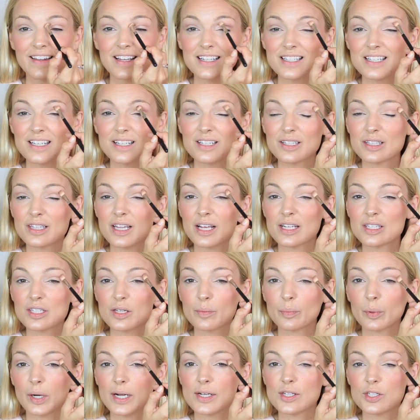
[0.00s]
that's
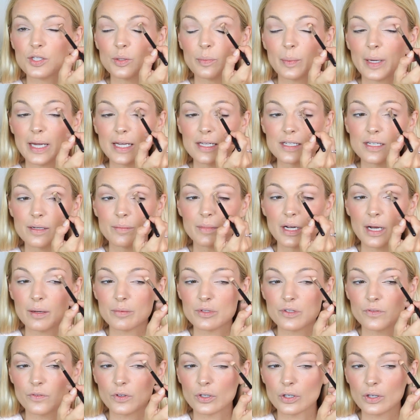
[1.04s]
the price you pay
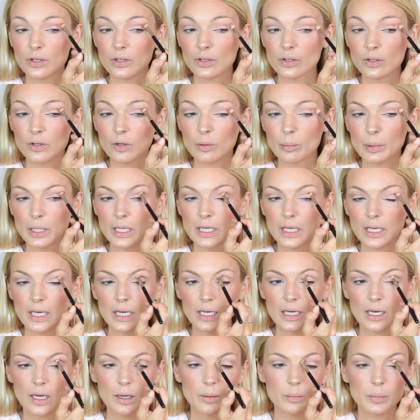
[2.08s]
sometimes for a little bit of
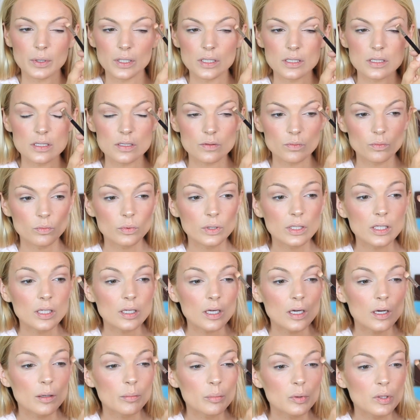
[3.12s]
kick up, is
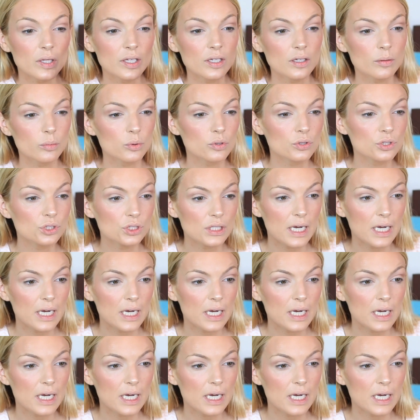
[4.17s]
really a blendable